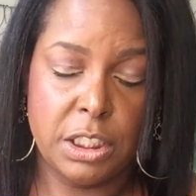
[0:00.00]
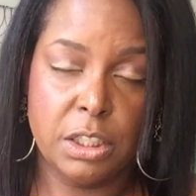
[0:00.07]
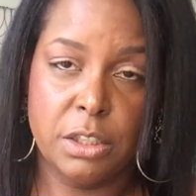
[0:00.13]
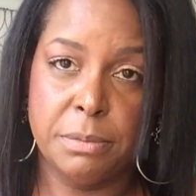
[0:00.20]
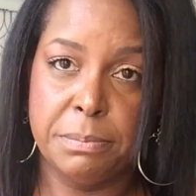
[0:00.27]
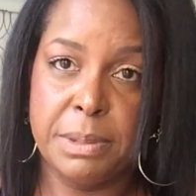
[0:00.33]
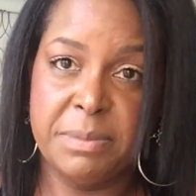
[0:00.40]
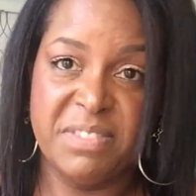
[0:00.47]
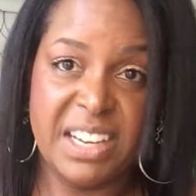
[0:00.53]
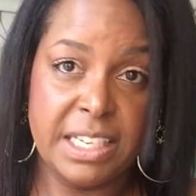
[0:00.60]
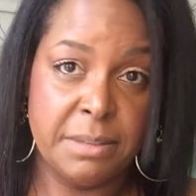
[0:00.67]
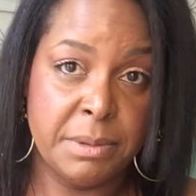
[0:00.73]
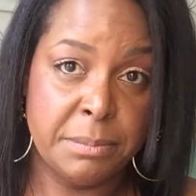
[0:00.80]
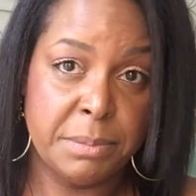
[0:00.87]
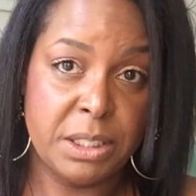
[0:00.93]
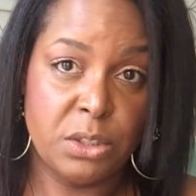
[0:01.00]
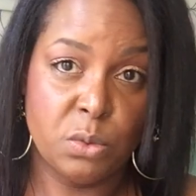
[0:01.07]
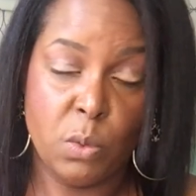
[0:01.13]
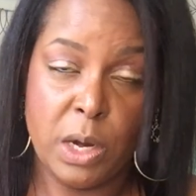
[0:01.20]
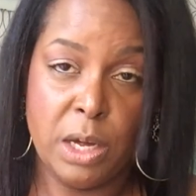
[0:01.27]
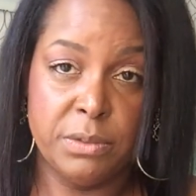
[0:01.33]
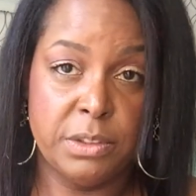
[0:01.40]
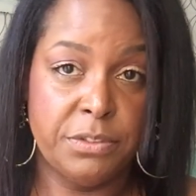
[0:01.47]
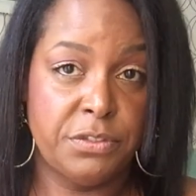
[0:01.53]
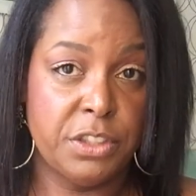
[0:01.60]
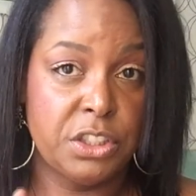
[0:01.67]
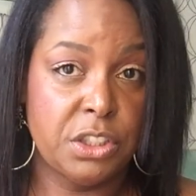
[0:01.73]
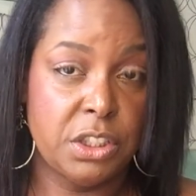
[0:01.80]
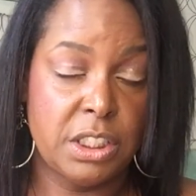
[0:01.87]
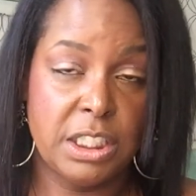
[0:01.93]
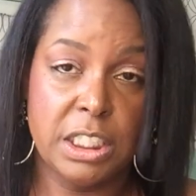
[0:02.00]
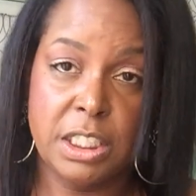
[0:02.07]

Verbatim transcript: It could be vitamin B12 deficiency.